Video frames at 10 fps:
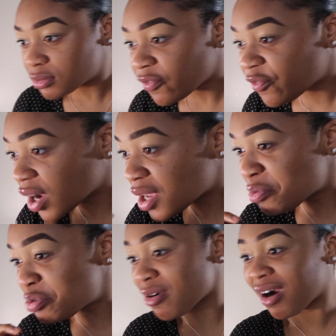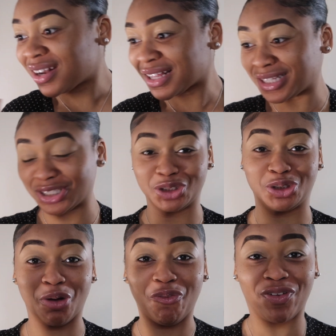Guys, this concealer is
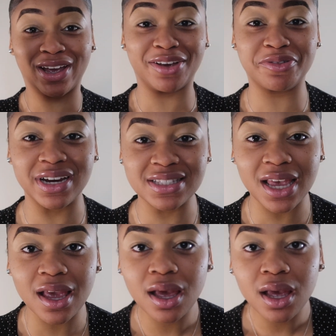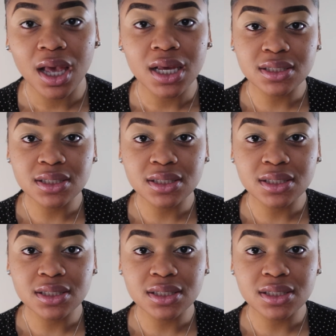amazing. Oh my